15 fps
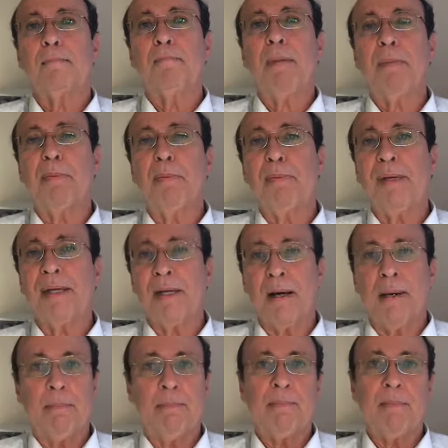people
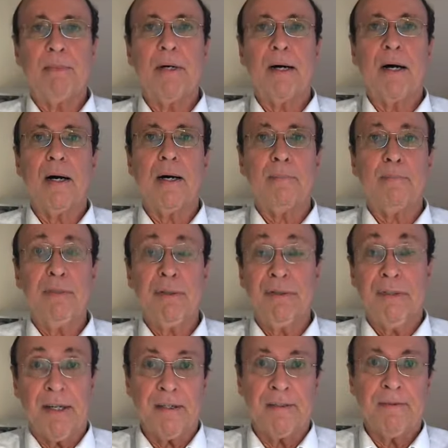become a
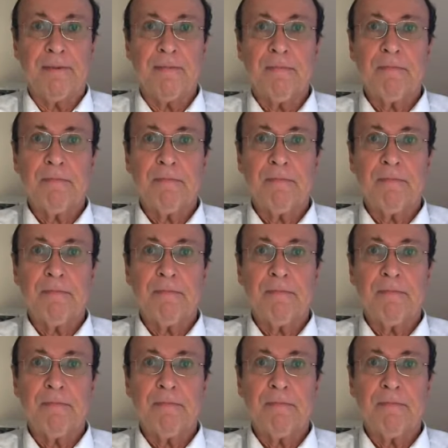Buddha.